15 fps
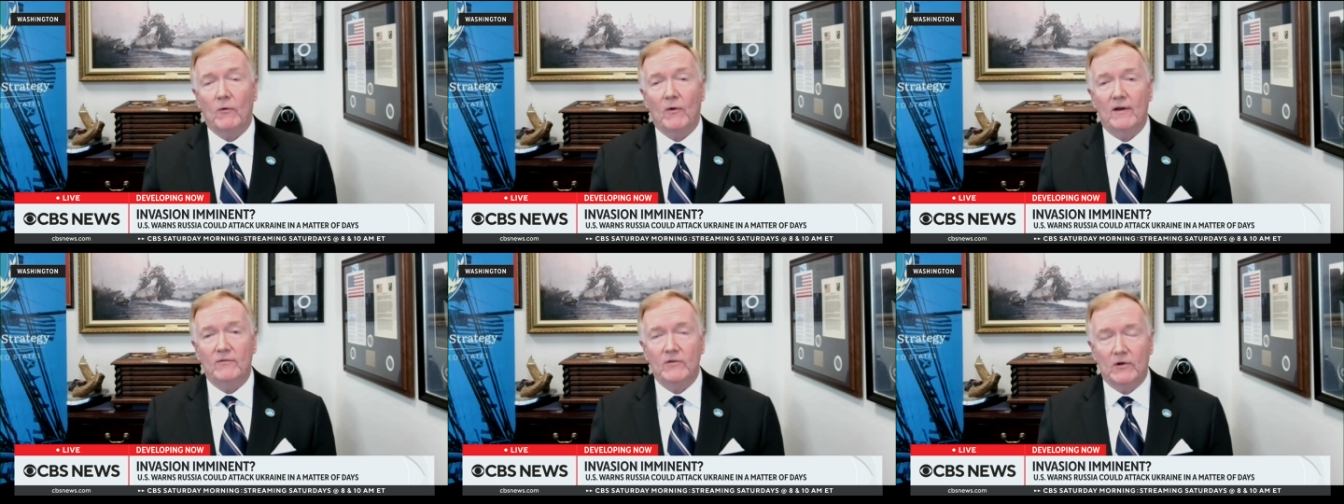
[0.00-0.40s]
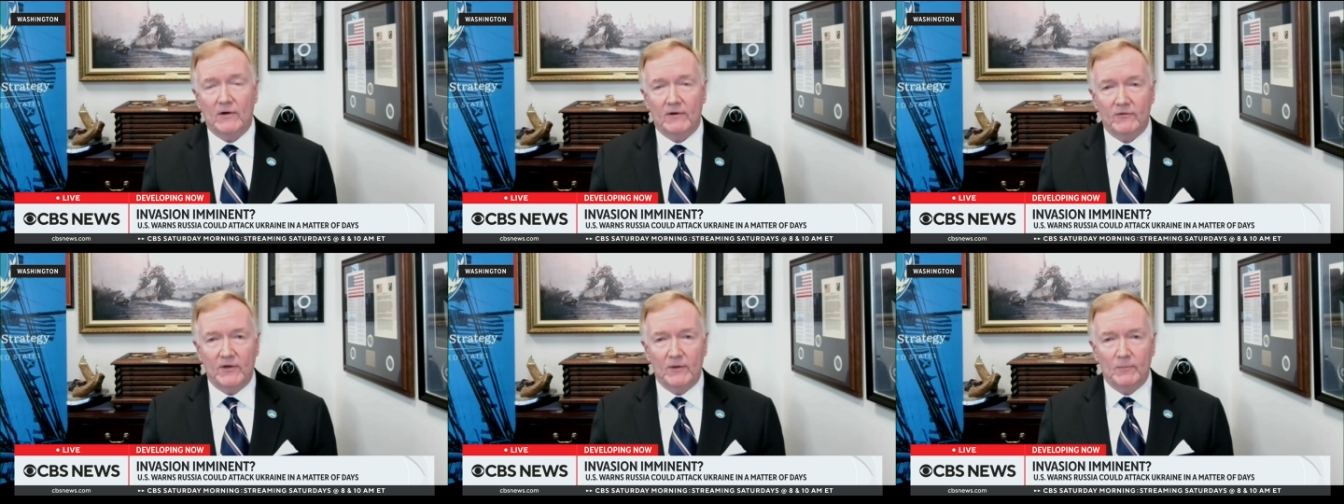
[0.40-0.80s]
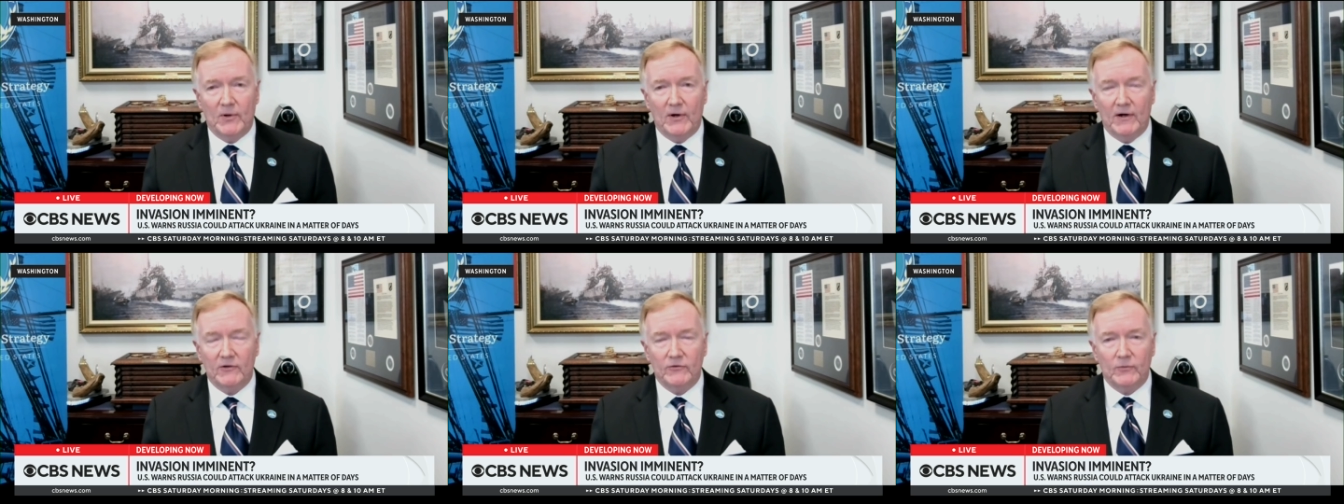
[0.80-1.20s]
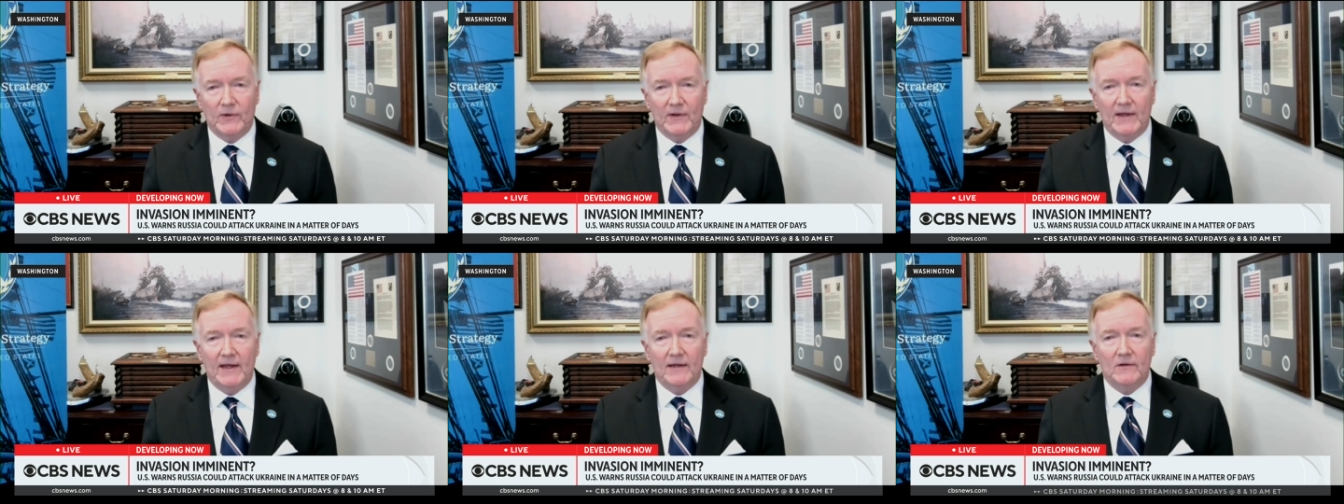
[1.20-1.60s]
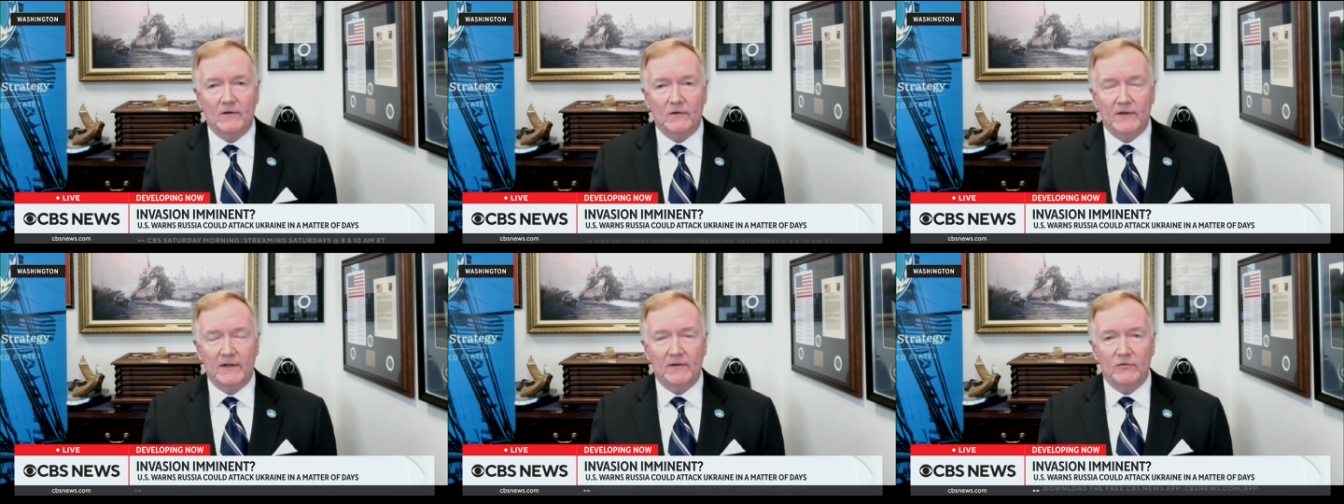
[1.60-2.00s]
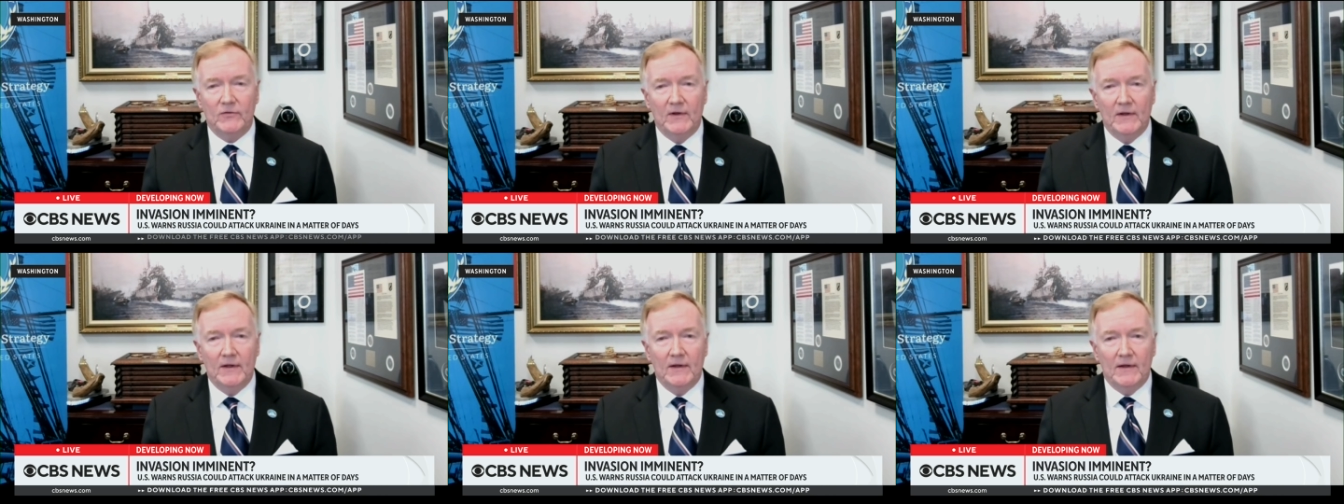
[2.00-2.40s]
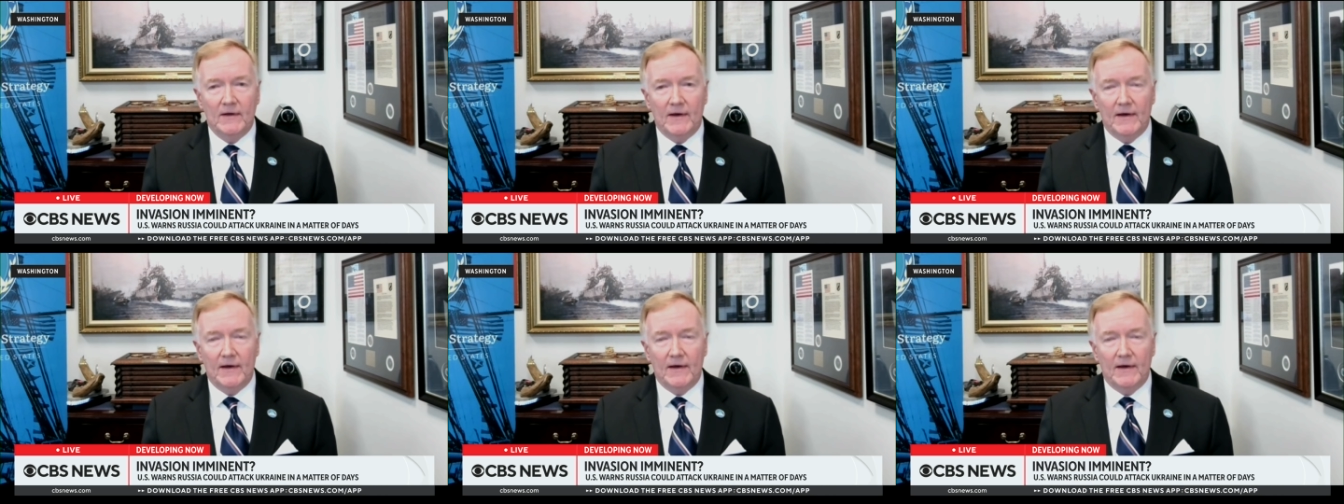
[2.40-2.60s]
the graveyard of empires where they had to leave